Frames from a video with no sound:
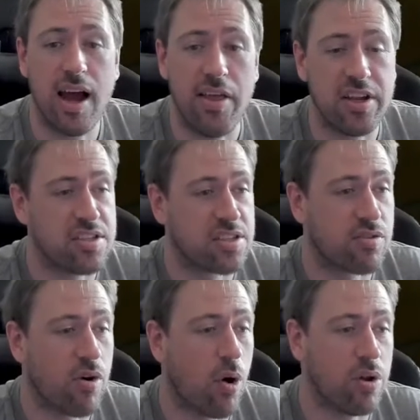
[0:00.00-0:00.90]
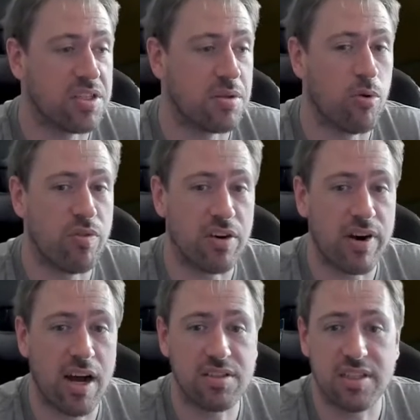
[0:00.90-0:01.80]
and then just scroll as you're moving
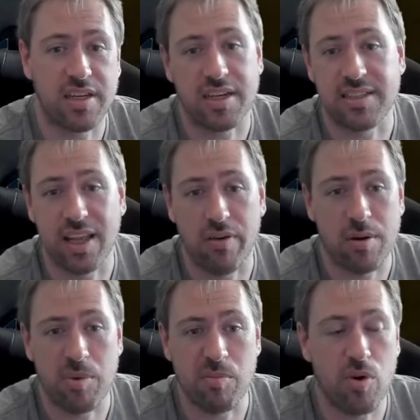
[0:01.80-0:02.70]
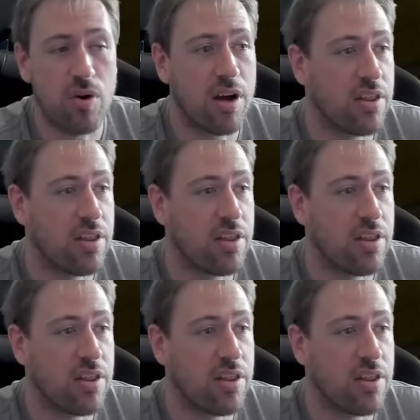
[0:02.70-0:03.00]
around to accelerate a bit more,